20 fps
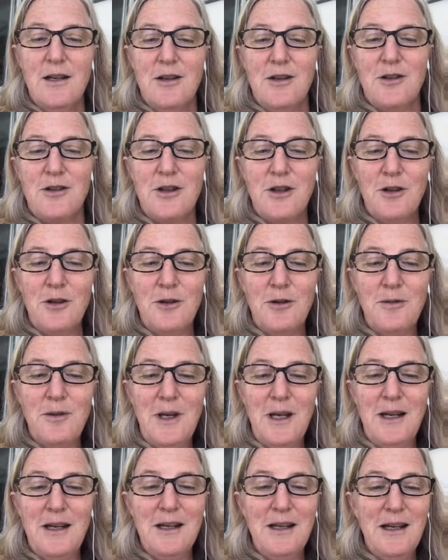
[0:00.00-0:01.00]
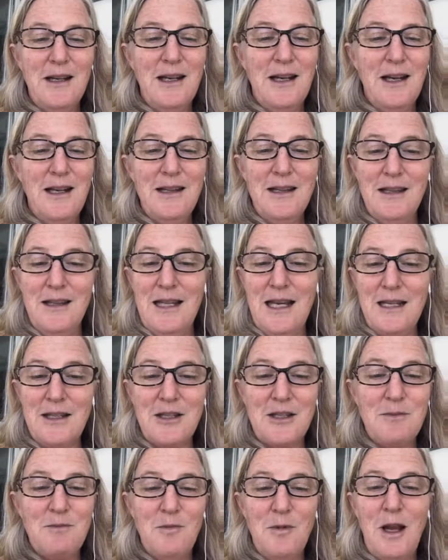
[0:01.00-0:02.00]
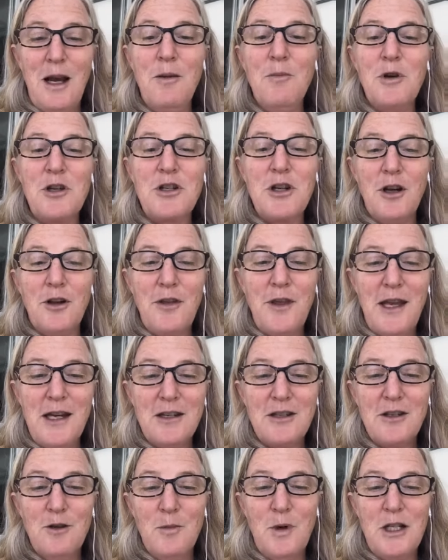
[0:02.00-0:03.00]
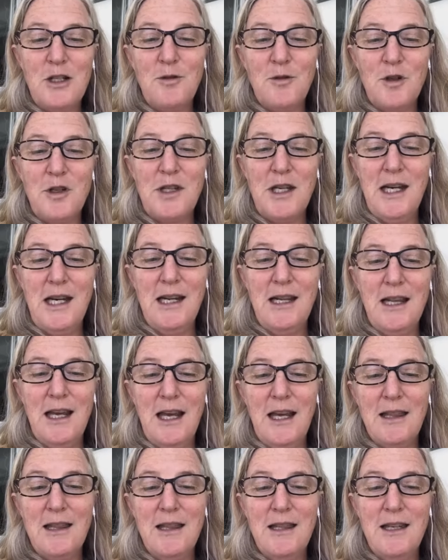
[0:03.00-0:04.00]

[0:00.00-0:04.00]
So, and Michelle, thanks so much for saying that.